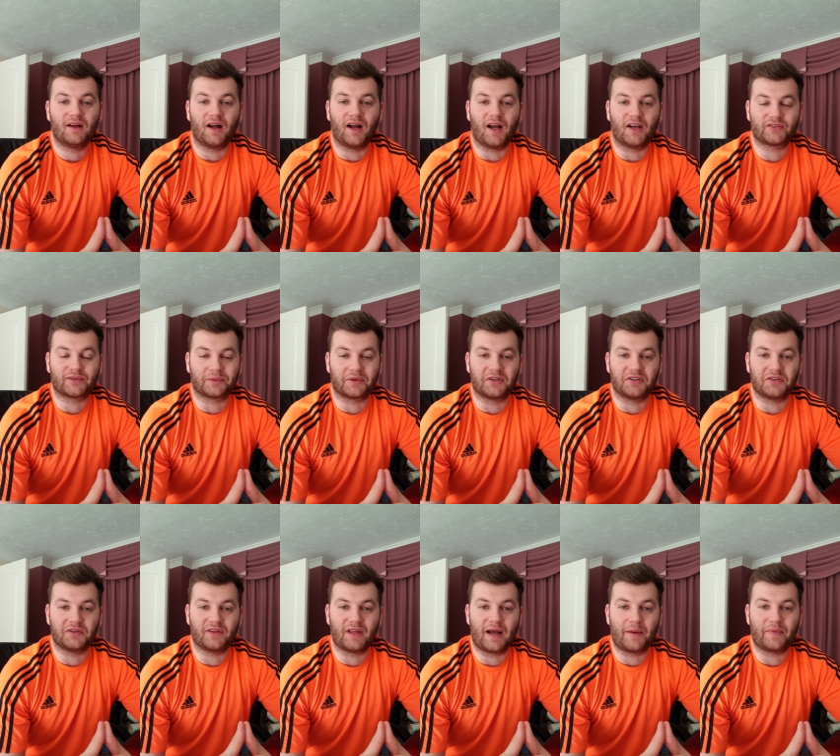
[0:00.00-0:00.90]
Uh, so I'm going to
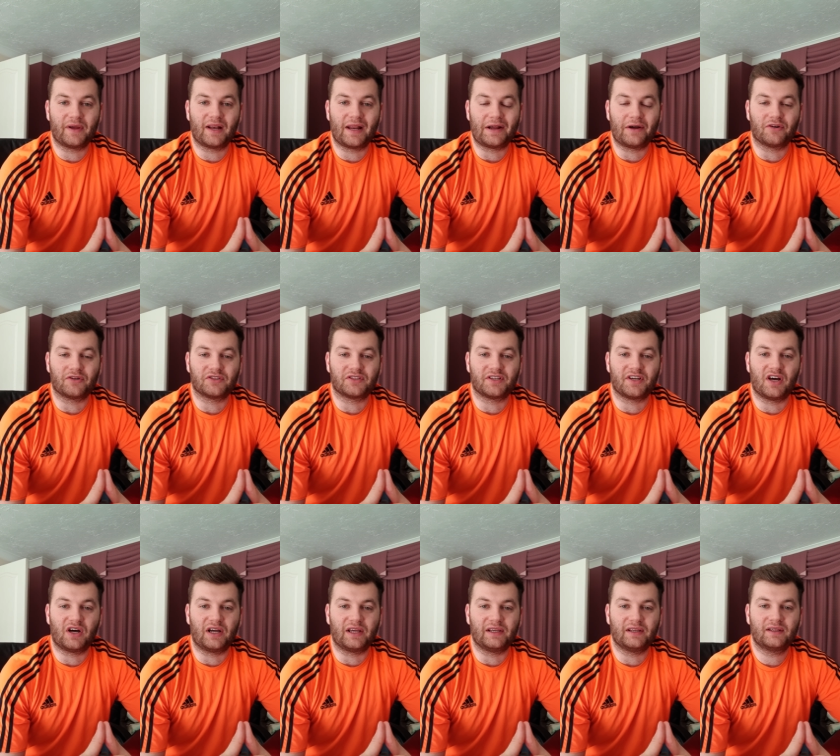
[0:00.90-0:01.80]
do that a bit later on
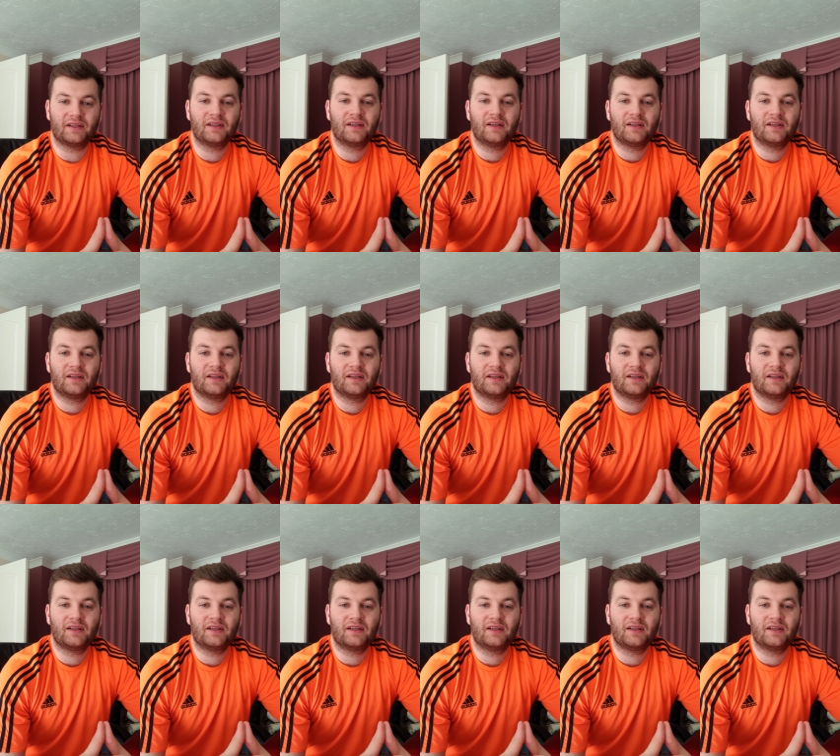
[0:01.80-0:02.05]
tonight.